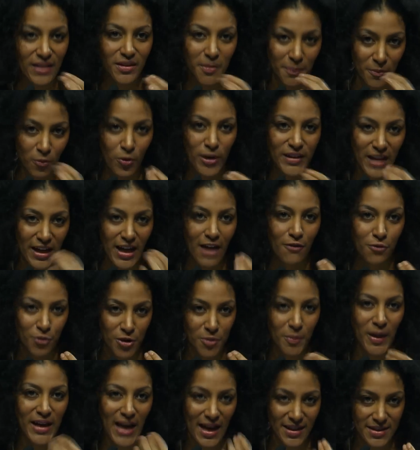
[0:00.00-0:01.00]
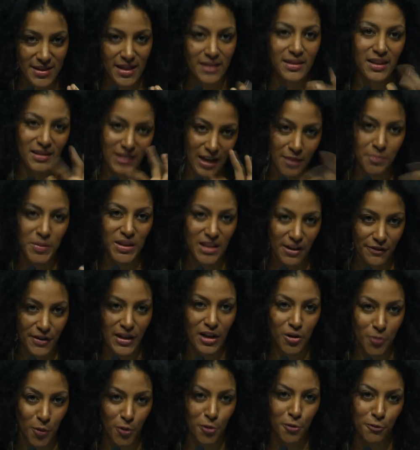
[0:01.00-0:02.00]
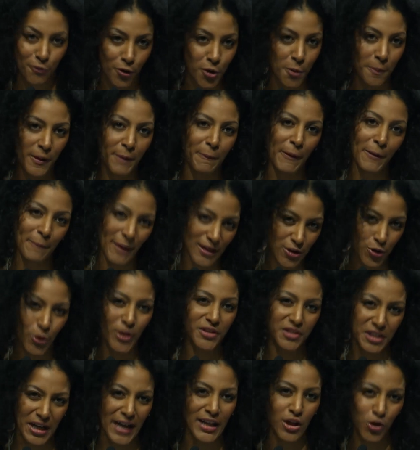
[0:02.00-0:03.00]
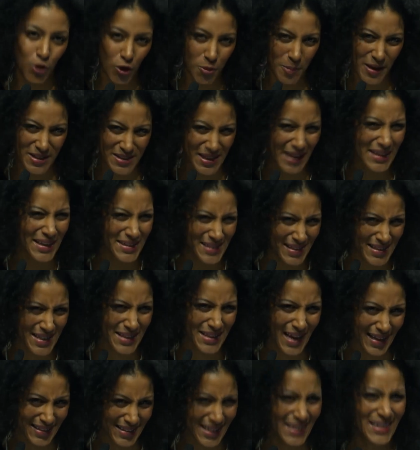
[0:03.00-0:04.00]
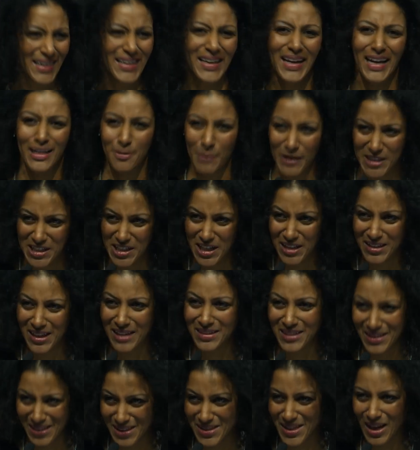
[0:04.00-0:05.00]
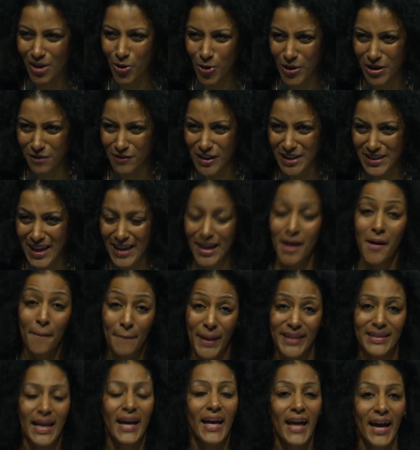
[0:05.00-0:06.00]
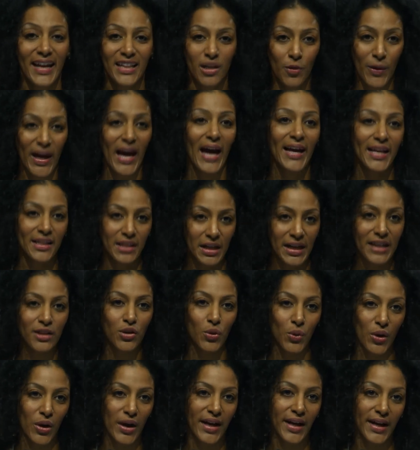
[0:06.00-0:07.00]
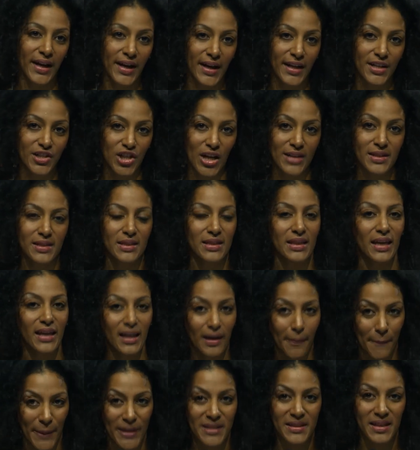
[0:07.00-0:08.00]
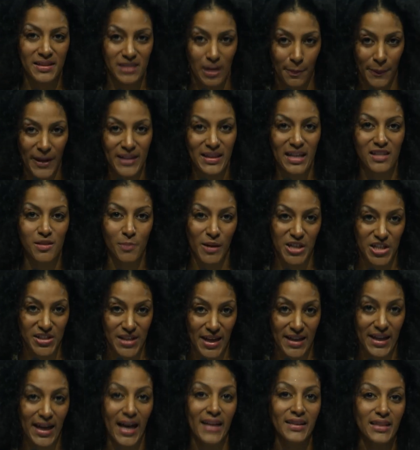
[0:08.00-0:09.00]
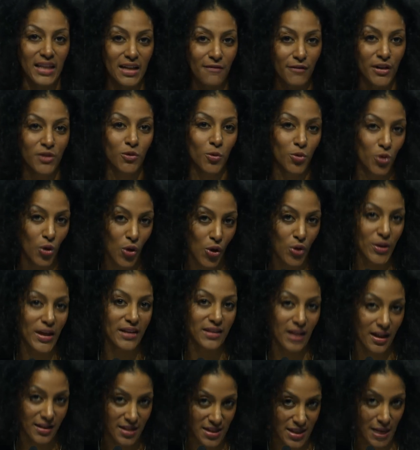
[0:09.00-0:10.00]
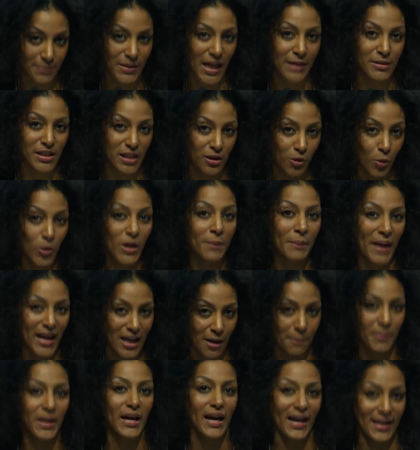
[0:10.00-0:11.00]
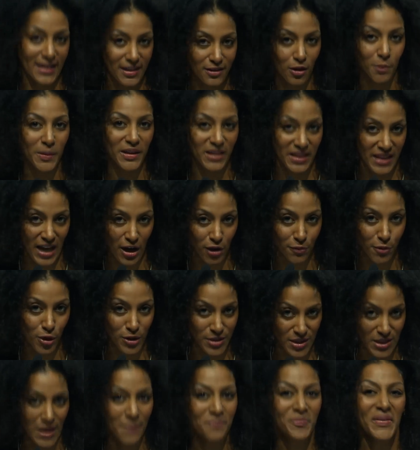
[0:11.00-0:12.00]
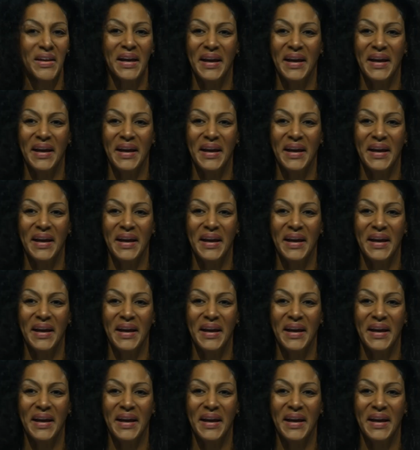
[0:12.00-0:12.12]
that when I have with my accent, it can be difficult for people, but you are trying your best. I can see that, especially at this hour of the day. But anyway, I try to just participate as much as I can, even though that sometimes it will make me a little bit nervous.